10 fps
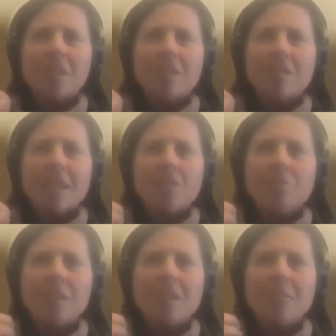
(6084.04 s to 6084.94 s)
don't think it's
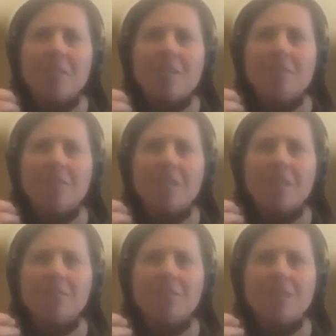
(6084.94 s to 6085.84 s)
actually becoming
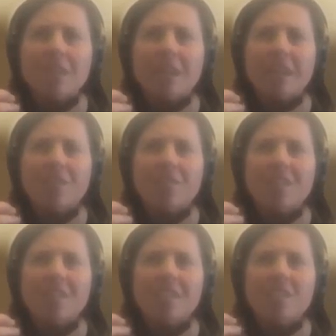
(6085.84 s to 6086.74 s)
something different. I
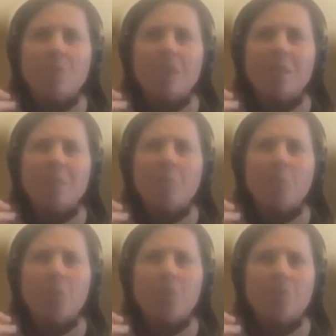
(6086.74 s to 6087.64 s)
actually think it's
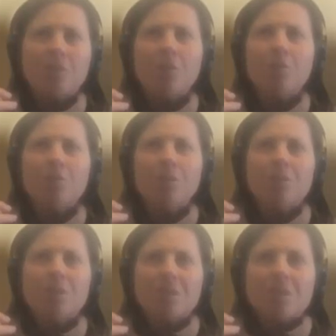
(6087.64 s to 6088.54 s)
becoming more of you,
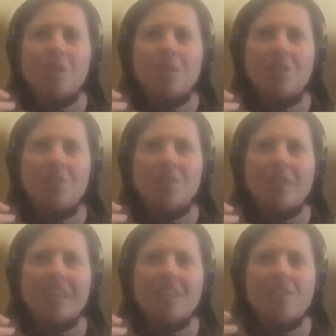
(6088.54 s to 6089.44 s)

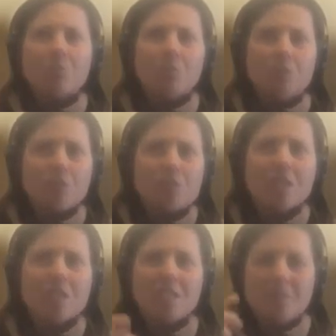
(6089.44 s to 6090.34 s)
like it's
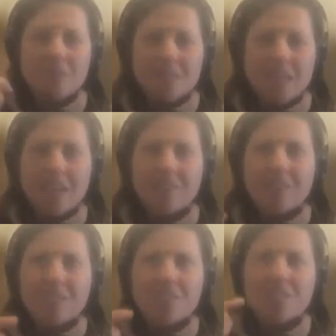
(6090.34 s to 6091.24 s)
reversing some of the
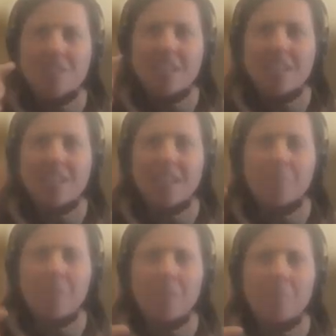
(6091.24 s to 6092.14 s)
damage that
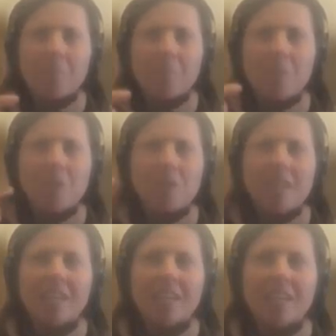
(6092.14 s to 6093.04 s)
like being
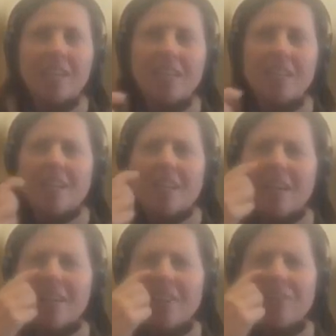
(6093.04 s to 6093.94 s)
mutilated.
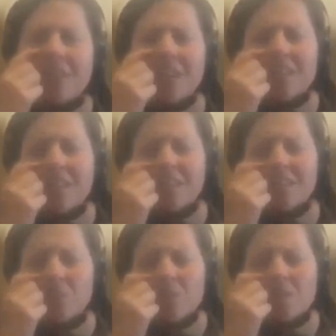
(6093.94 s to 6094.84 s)
I forget
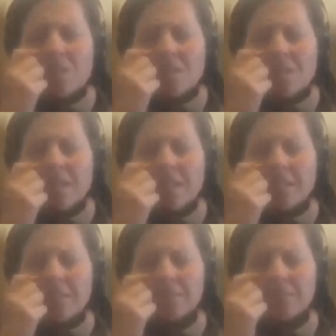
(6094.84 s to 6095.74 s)
that there was this
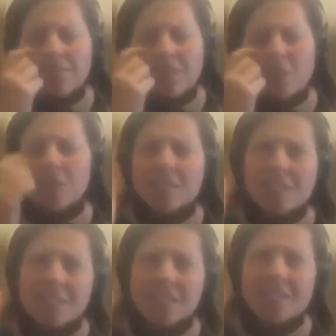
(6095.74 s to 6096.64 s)
I want to
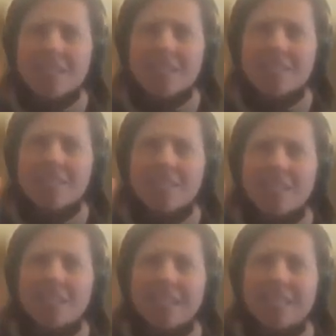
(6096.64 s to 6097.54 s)
say it's
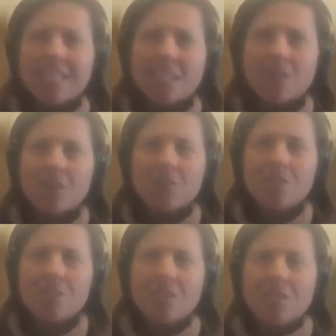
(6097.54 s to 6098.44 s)
Ta-Nehisi
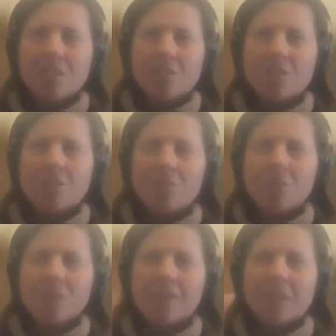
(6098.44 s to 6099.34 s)
Coates,
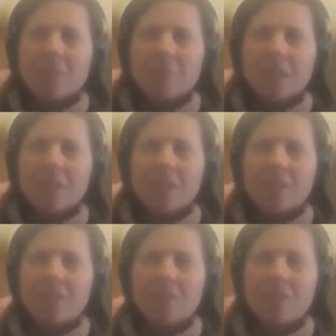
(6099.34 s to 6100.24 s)
who African
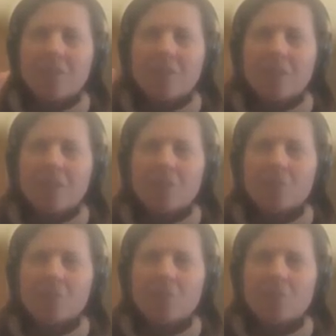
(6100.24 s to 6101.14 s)
American author
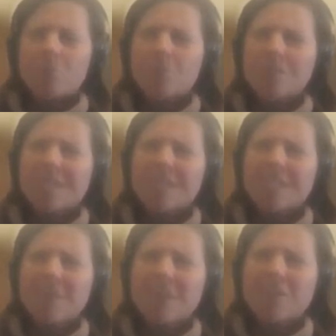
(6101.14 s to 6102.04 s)
who said
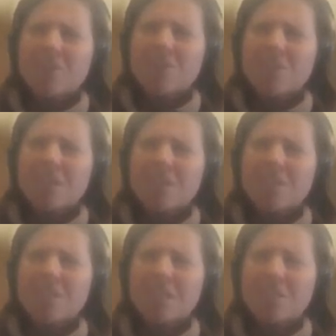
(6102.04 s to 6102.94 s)
this about
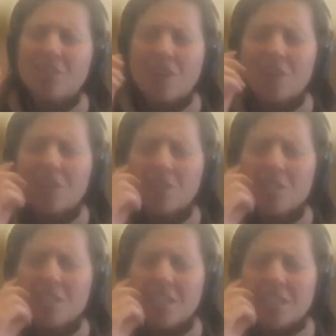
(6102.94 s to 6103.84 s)
his
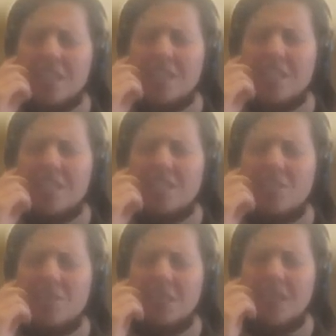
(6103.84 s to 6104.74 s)
daughters. He said
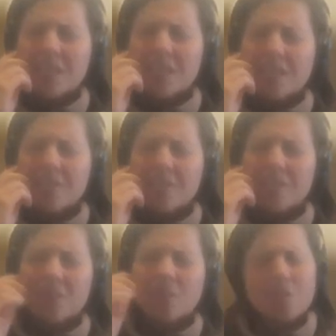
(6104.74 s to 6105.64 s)
there's something kind of,
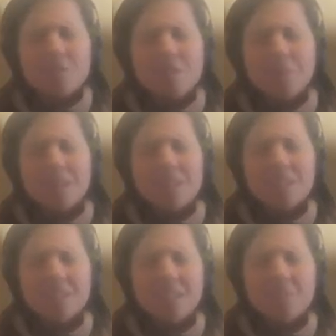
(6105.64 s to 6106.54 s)
or somebody
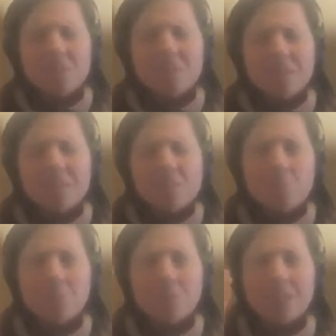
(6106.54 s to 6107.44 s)
else. I keep trying to find this
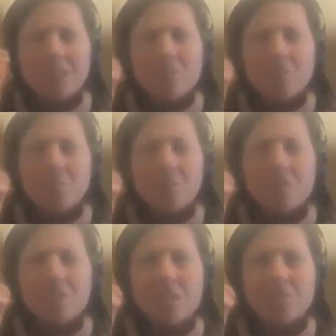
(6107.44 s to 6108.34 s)
quote, and so I
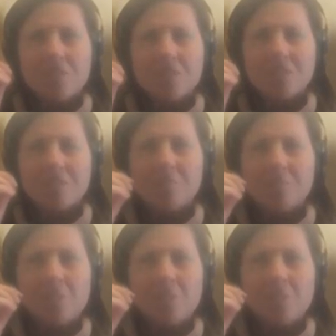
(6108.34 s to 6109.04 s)
apologize for